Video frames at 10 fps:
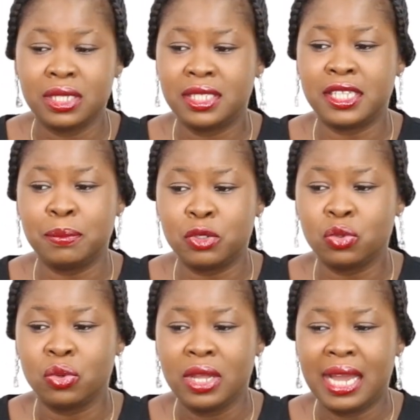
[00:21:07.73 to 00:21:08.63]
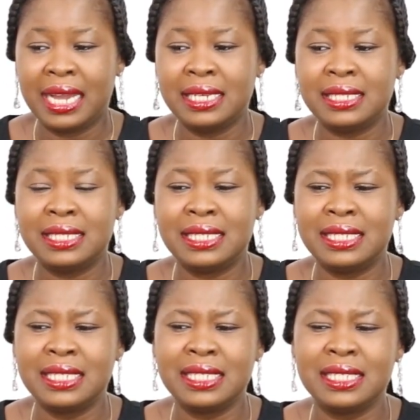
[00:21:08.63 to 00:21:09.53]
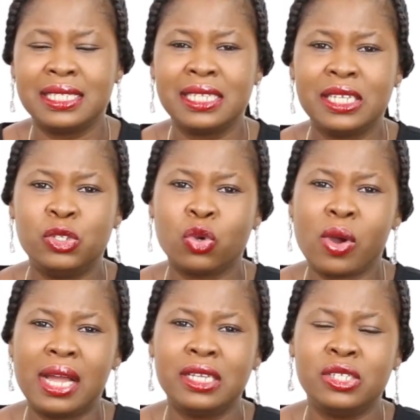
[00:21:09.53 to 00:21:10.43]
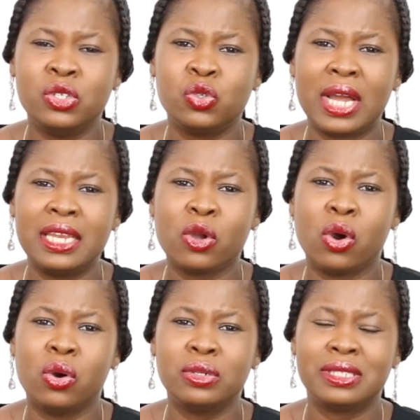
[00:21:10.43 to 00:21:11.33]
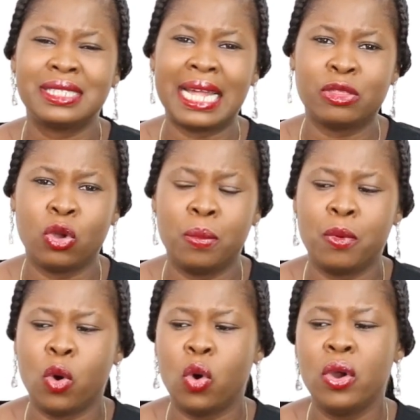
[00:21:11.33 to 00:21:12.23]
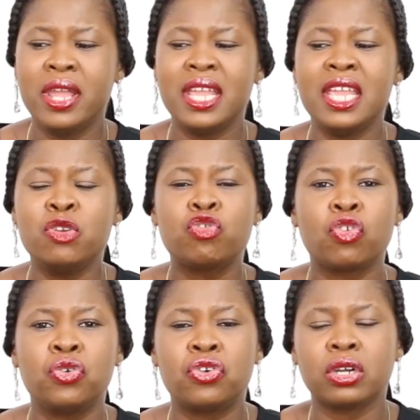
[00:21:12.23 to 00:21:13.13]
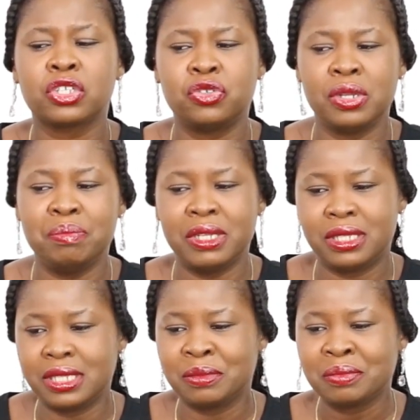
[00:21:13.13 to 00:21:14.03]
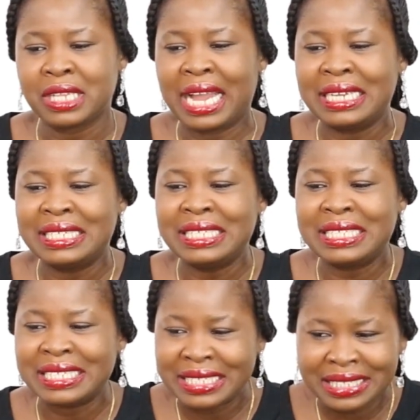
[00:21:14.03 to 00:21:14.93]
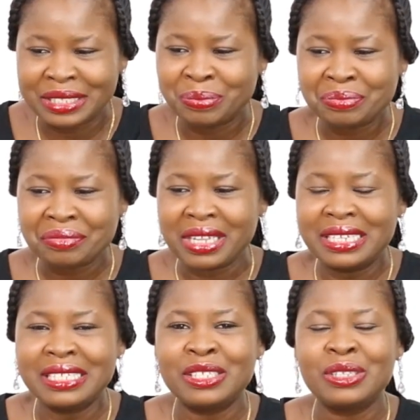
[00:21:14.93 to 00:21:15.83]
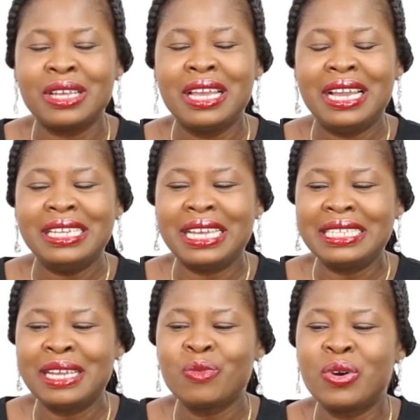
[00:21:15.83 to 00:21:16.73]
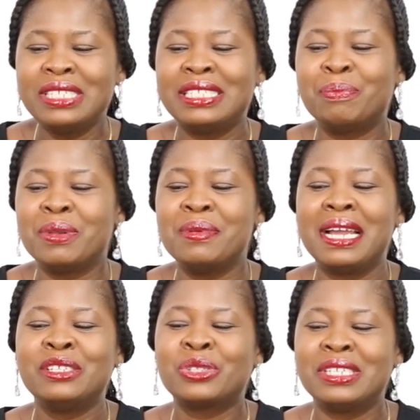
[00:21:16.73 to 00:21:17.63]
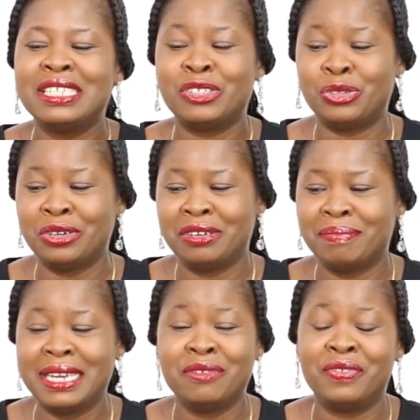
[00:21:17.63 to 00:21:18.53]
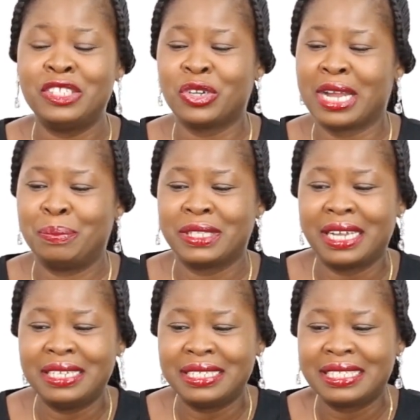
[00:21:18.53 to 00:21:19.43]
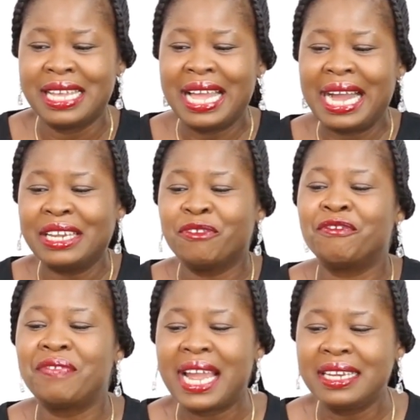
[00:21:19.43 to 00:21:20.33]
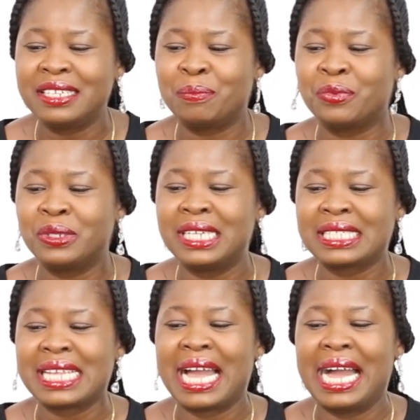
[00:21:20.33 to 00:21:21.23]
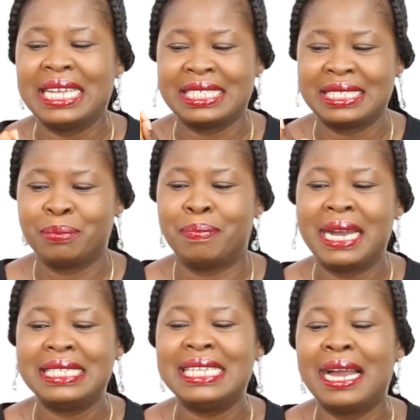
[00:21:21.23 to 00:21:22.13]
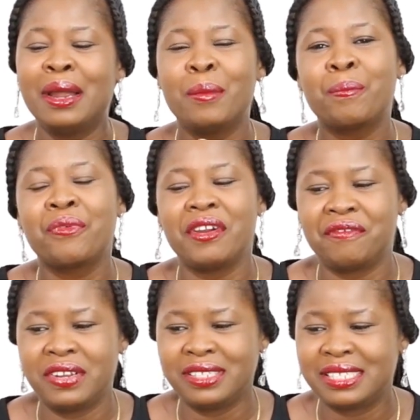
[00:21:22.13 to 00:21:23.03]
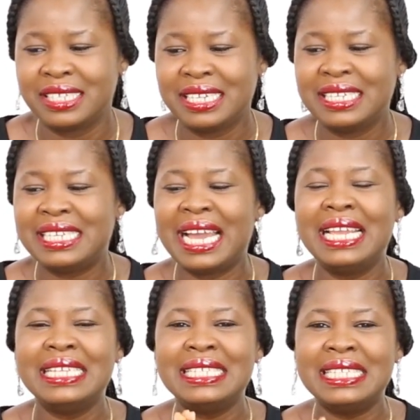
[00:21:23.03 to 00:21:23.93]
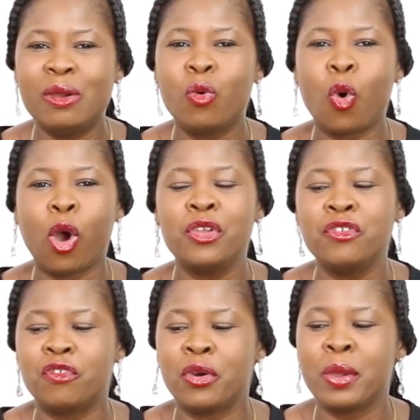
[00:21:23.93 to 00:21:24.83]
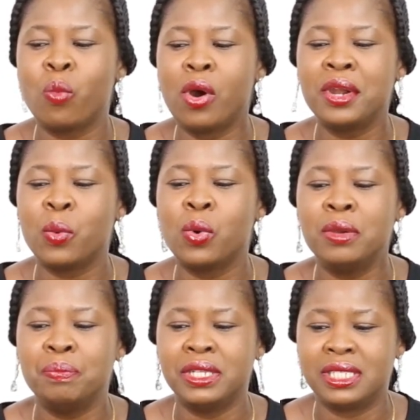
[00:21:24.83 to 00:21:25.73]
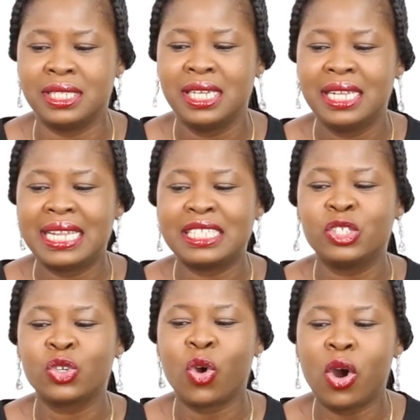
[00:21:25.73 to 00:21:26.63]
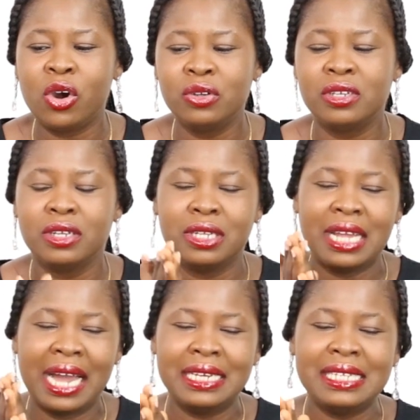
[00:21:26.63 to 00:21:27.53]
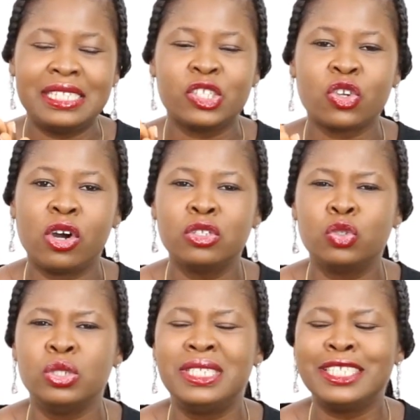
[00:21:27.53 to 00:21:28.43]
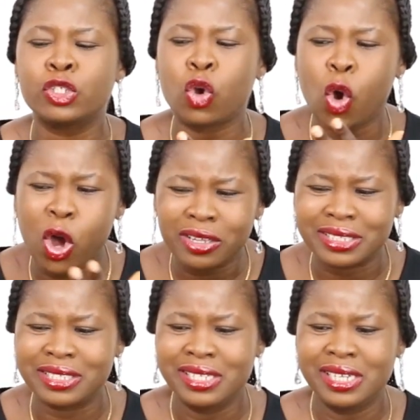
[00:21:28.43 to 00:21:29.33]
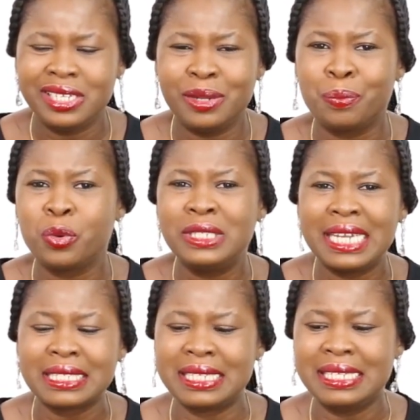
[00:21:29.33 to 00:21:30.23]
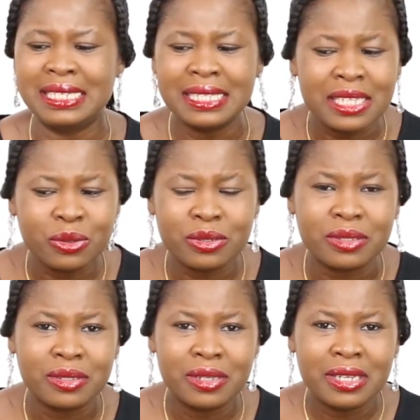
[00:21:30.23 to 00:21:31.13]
Step 2. And this is usually called startup or introductory meeting. And this is I said once the preliminary study is done by the venture capitalists and they find the project as per their preference, they will call you for a one-on-one meeting that is called, and it is called to discuss the project in details.